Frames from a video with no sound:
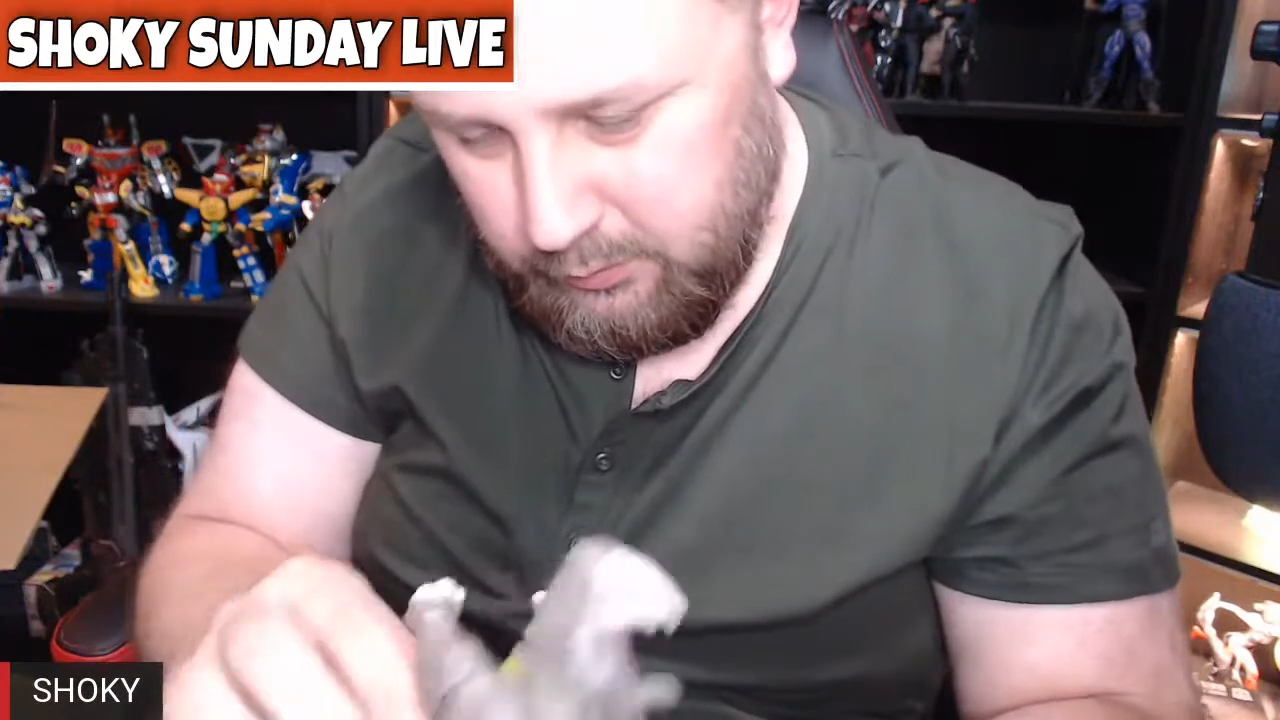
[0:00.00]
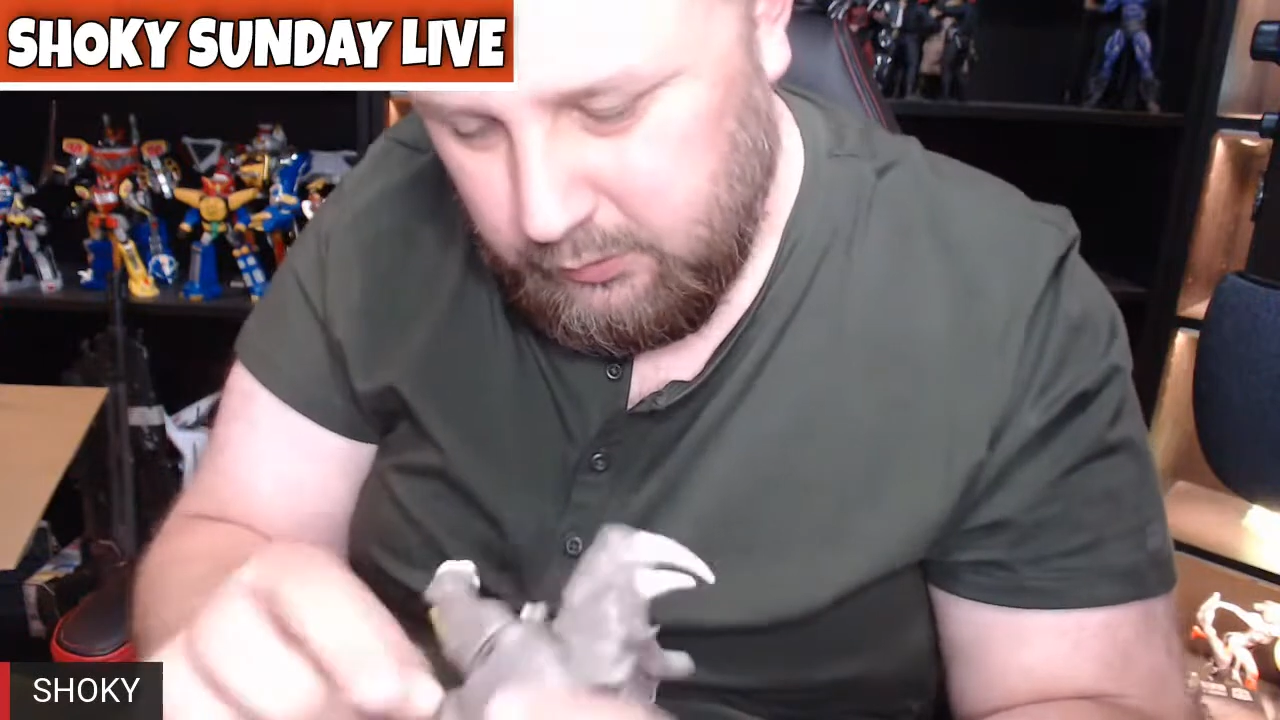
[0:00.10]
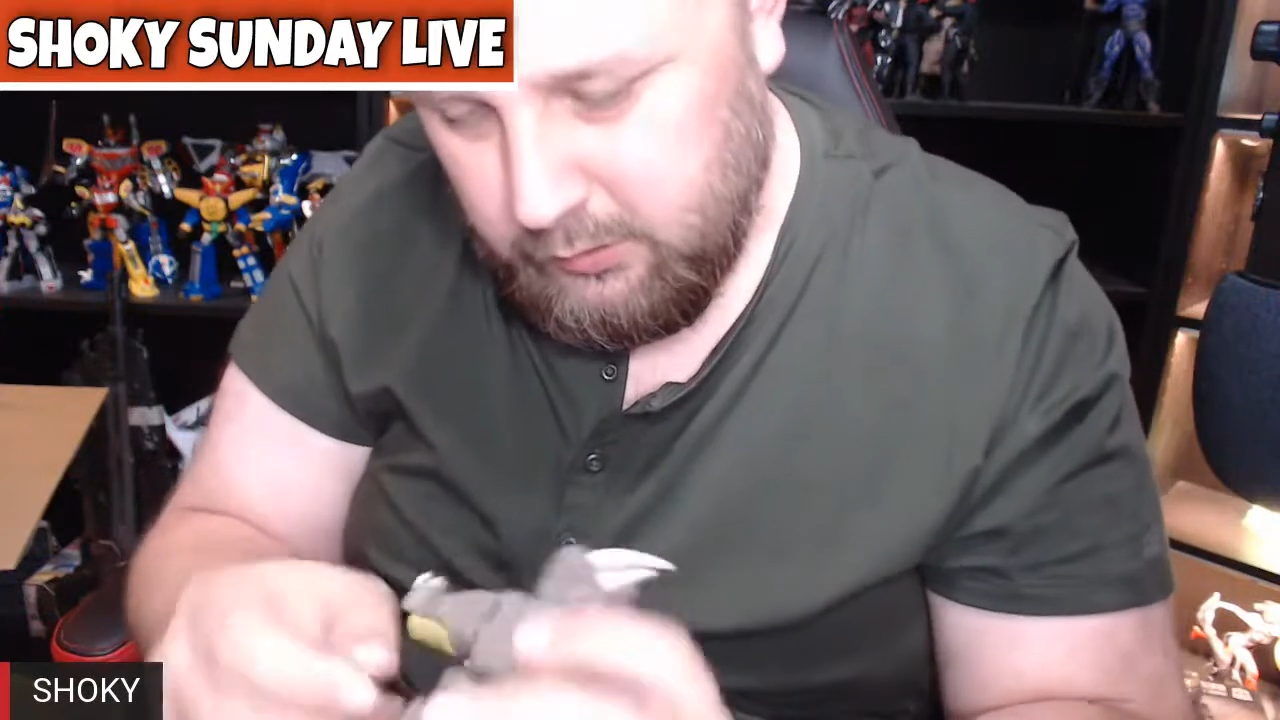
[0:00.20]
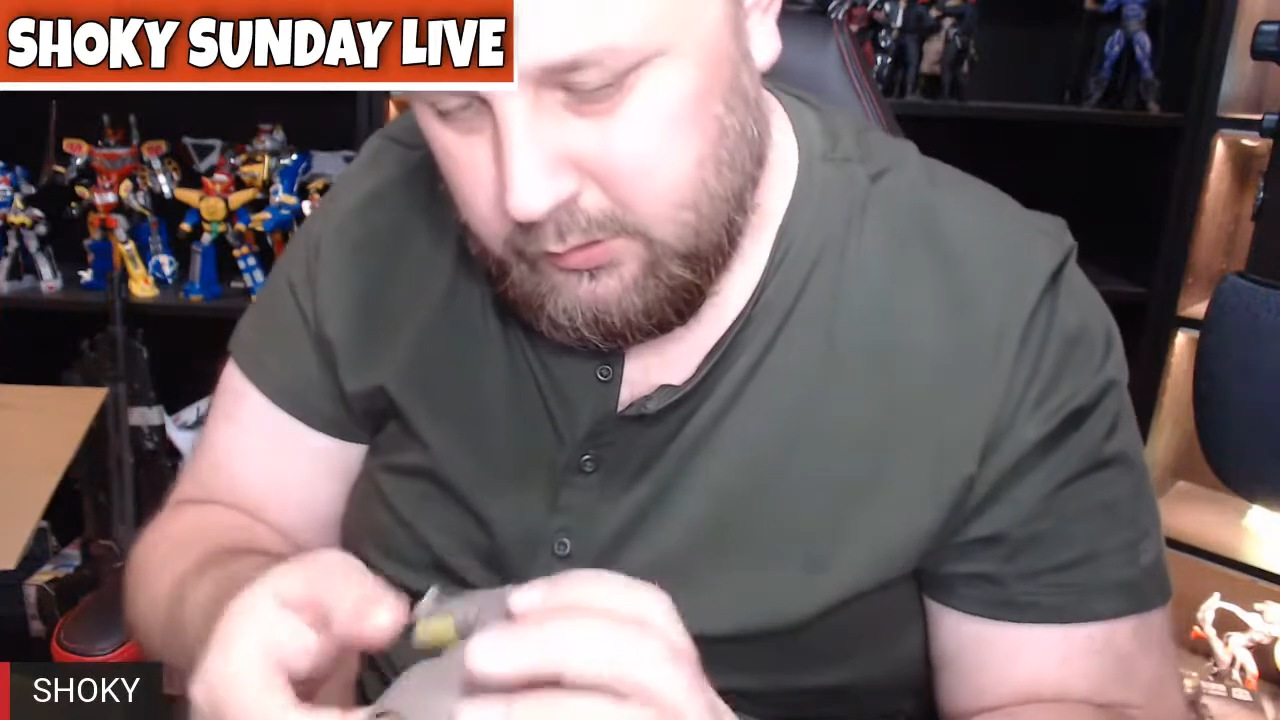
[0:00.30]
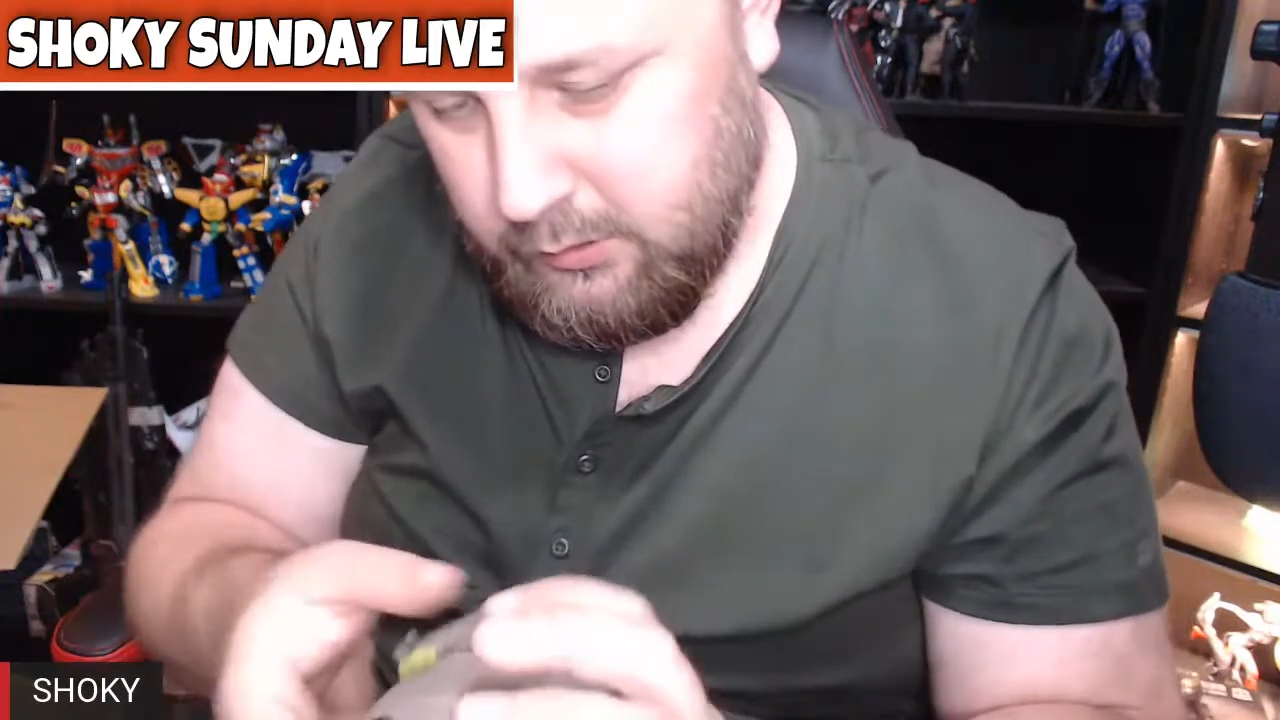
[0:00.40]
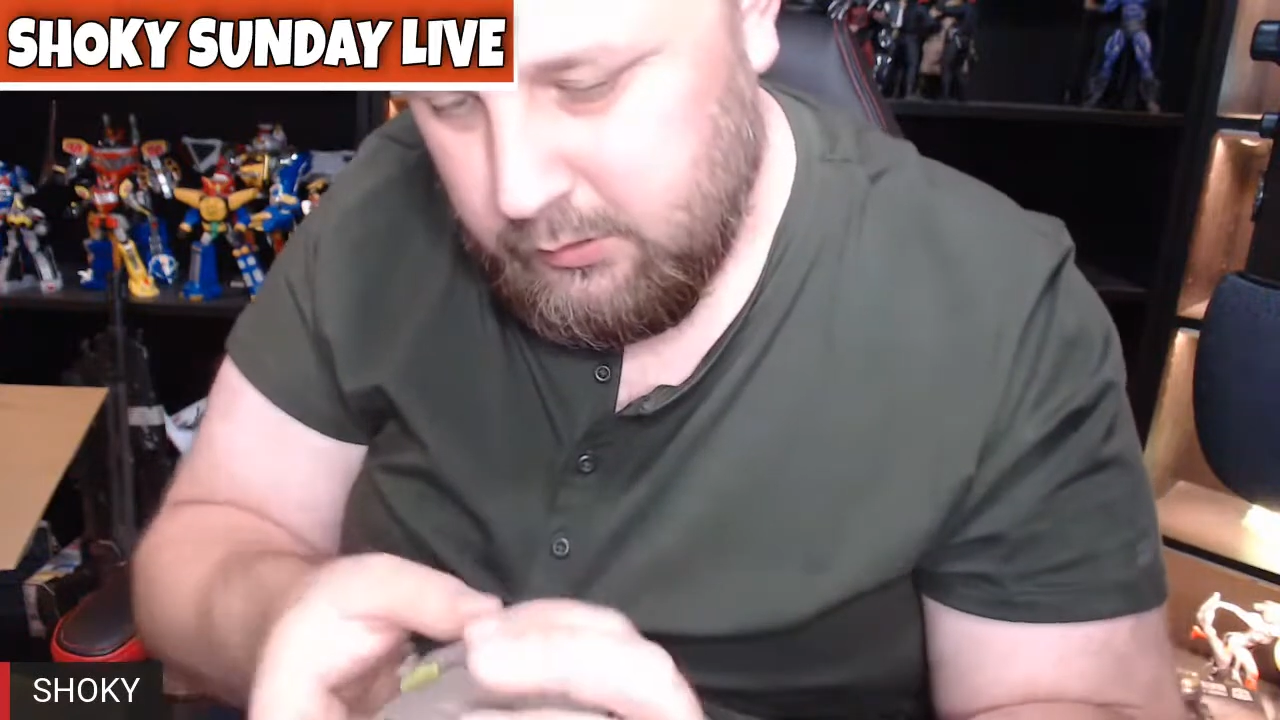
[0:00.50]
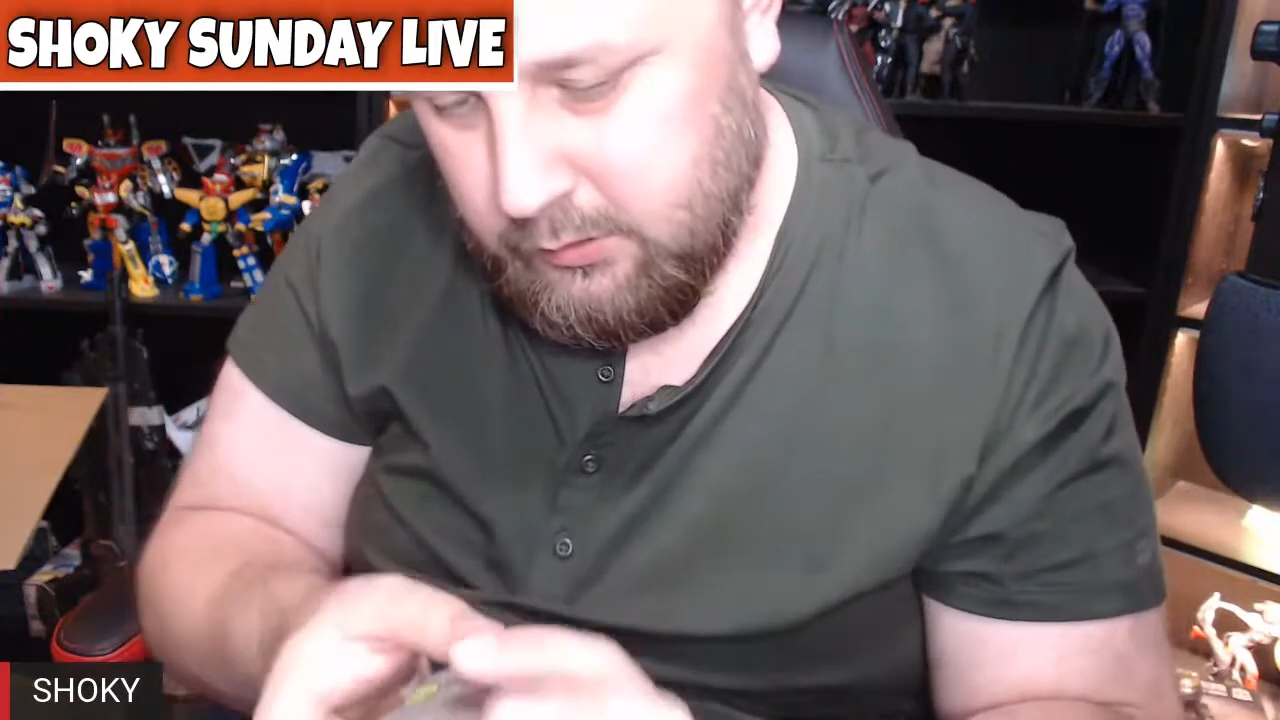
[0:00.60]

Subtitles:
part.